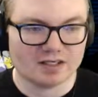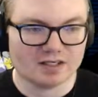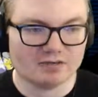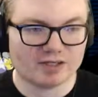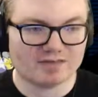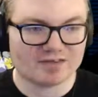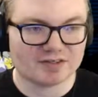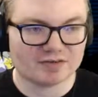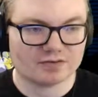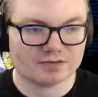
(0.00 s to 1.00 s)
Now we have
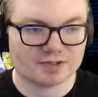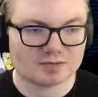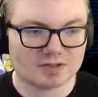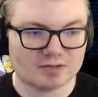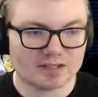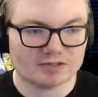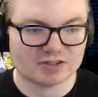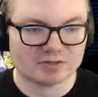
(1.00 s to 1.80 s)
another three spot. Of, actually,